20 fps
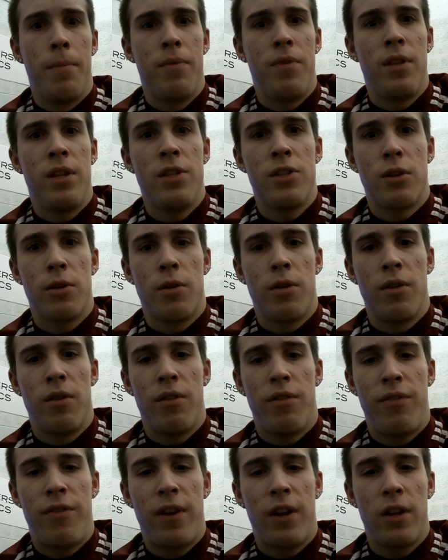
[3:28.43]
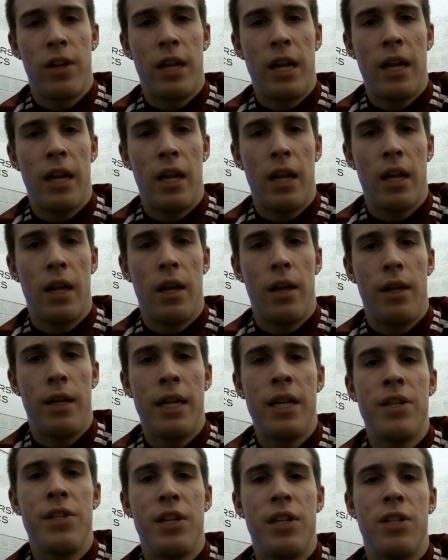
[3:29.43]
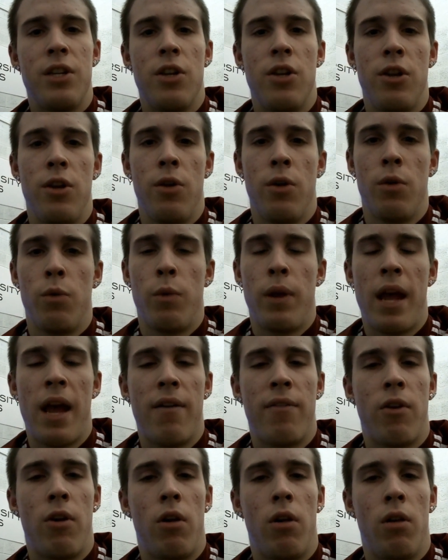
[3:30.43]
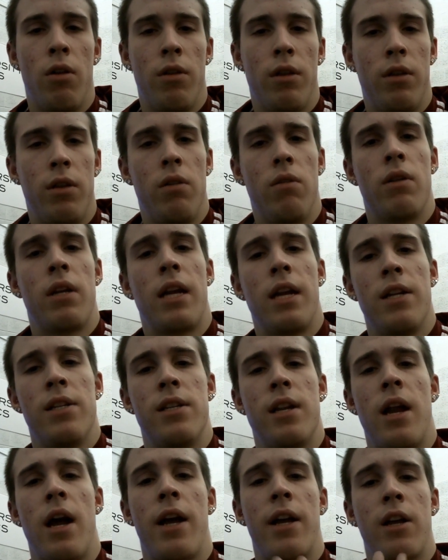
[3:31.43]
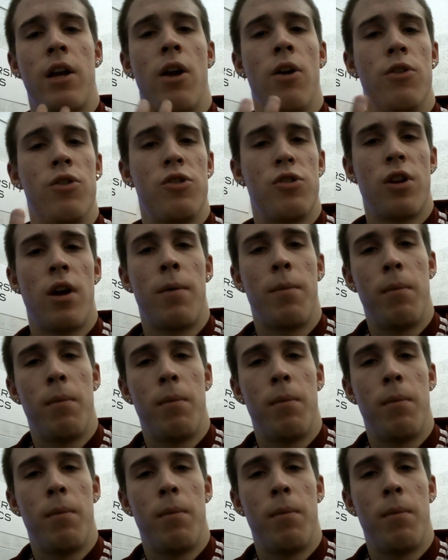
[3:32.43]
These are fairly easy to do, and we have all the little kids that I coach,